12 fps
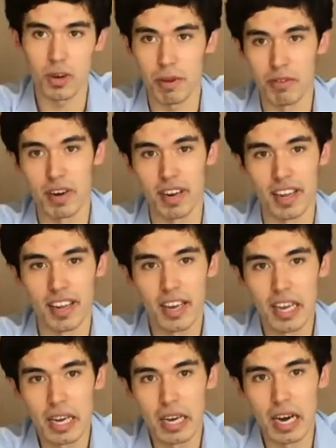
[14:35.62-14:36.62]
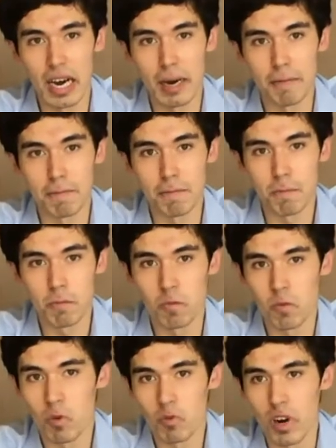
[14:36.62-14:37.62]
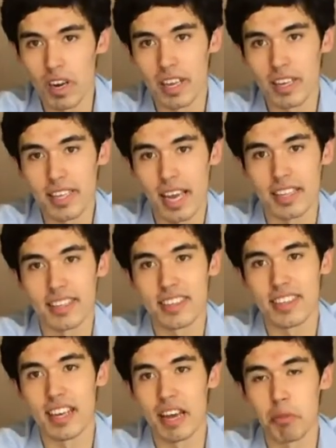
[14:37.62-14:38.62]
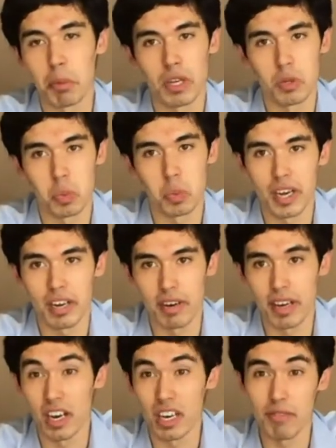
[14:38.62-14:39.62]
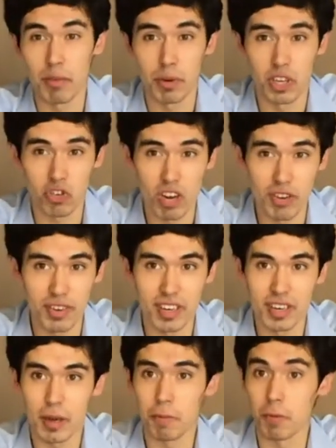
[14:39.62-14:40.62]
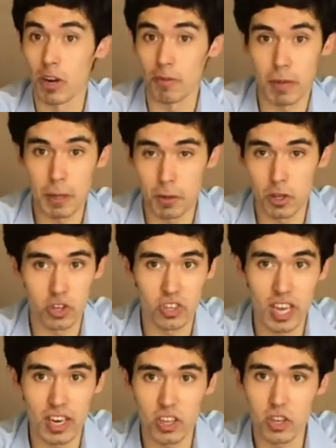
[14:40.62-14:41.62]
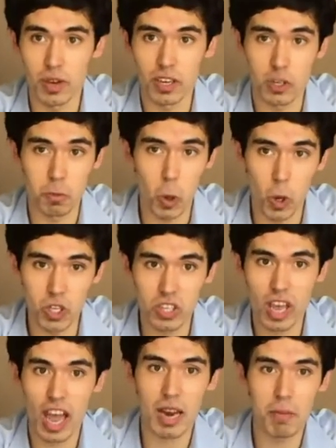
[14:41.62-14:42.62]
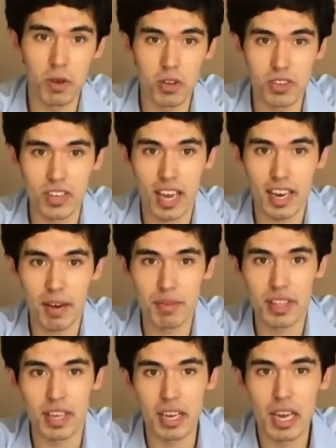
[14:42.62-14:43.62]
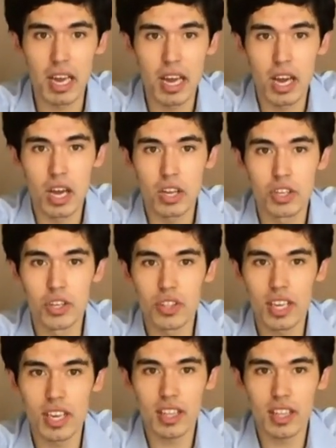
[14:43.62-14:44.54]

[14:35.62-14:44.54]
really um, really intense and everybody's working really hard, everybody's driven. A lot of people, as you said, are doing sports and music and everything. Do you yeah. think